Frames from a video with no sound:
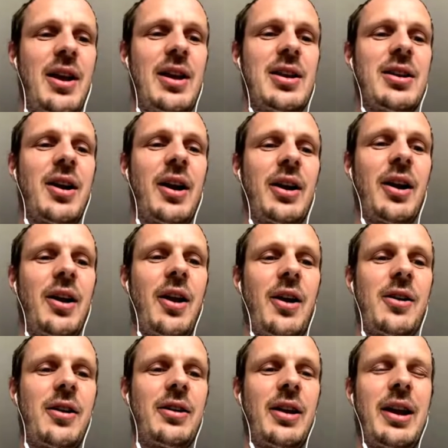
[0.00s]
he kind of
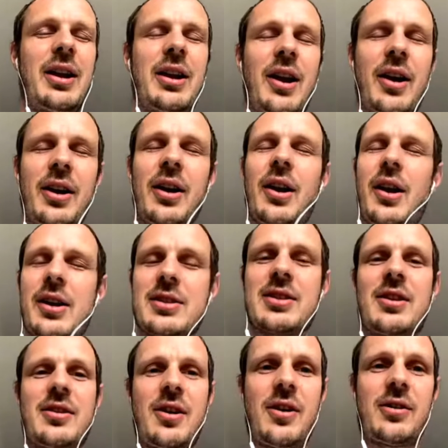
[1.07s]
likes
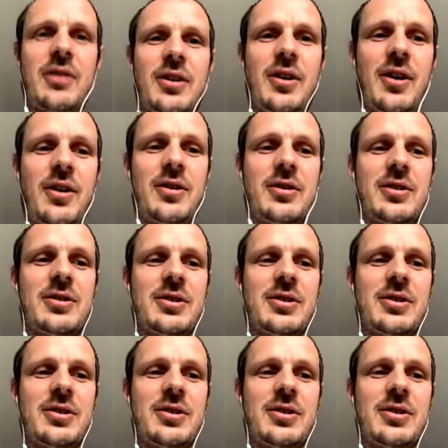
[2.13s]
to talk.